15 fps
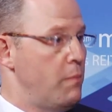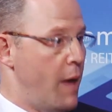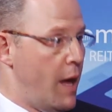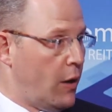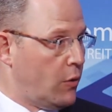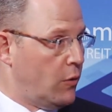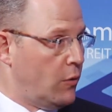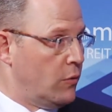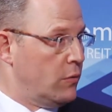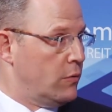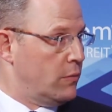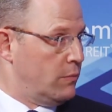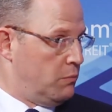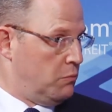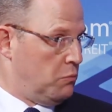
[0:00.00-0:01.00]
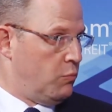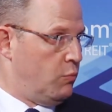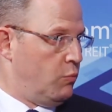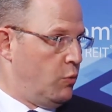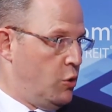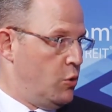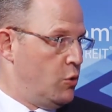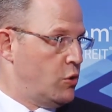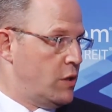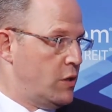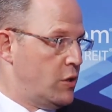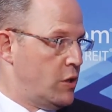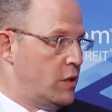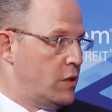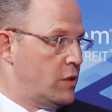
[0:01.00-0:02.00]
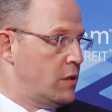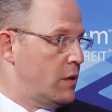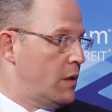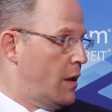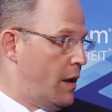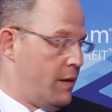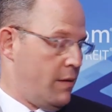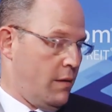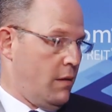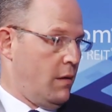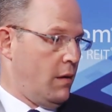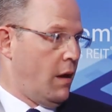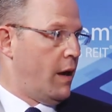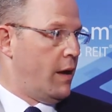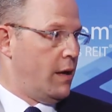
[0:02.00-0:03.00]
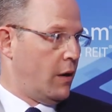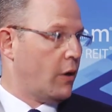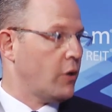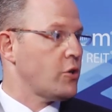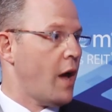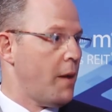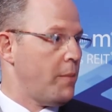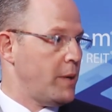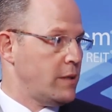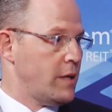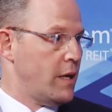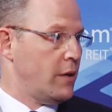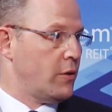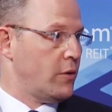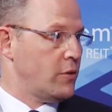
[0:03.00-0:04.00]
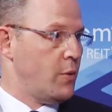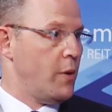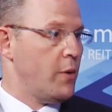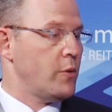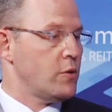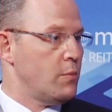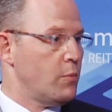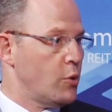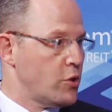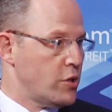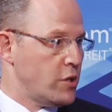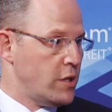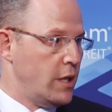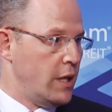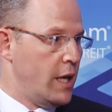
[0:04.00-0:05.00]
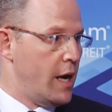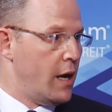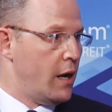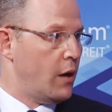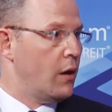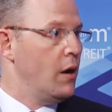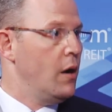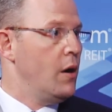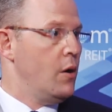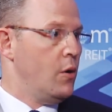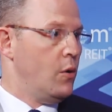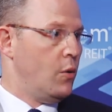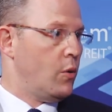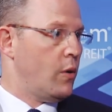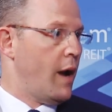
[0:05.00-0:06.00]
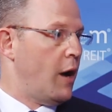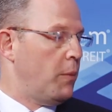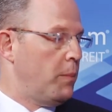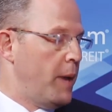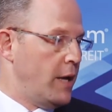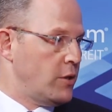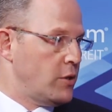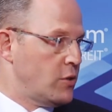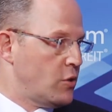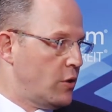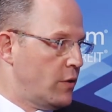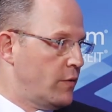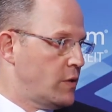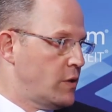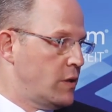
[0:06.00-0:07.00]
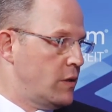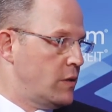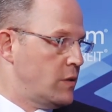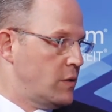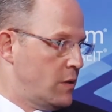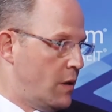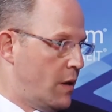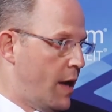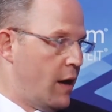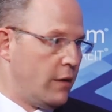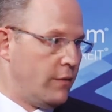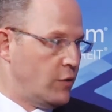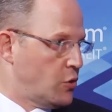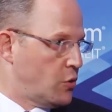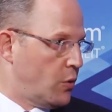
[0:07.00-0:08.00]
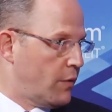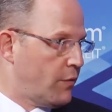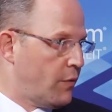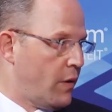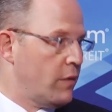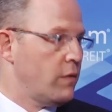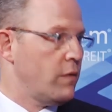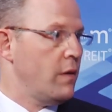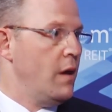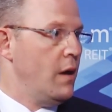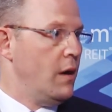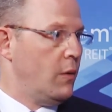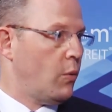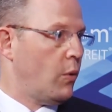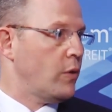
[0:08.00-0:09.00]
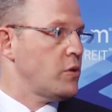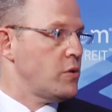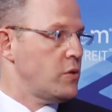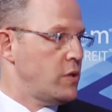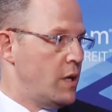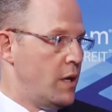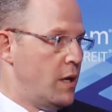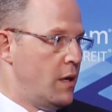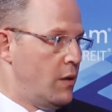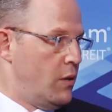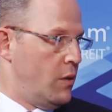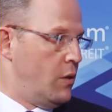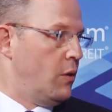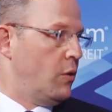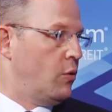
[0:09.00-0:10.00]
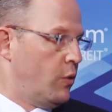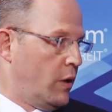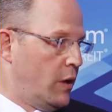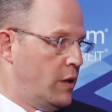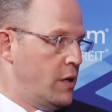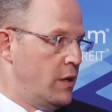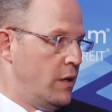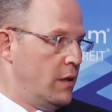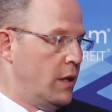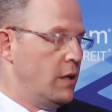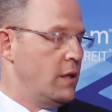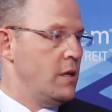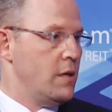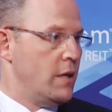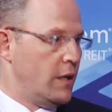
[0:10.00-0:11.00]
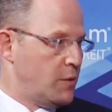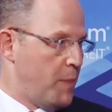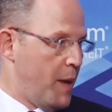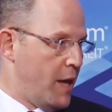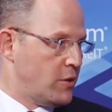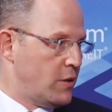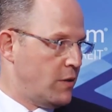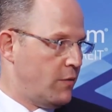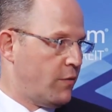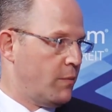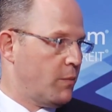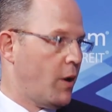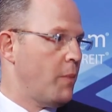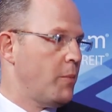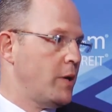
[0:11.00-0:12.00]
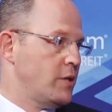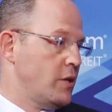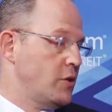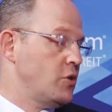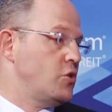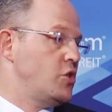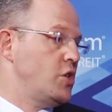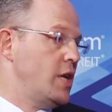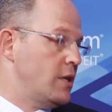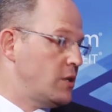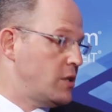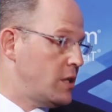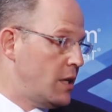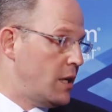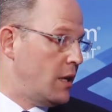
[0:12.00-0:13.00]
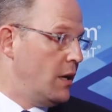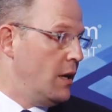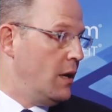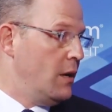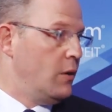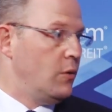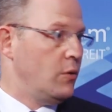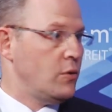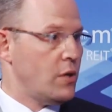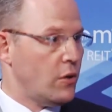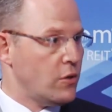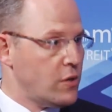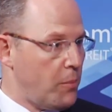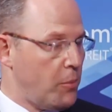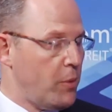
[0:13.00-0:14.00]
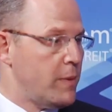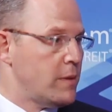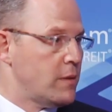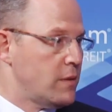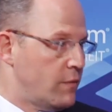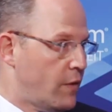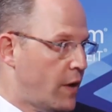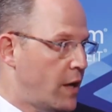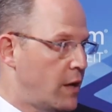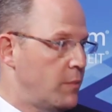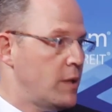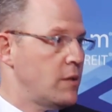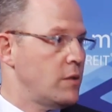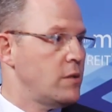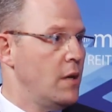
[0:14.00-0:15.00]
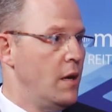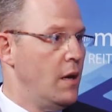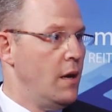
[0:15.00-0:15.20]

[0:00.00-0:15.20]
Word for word: medical usages in our shopping centers, so whether it's emergency care or outpatient services out of a storefront. We're also seeing continued expansion from companies such as GNC, who sell supplements and vitamins.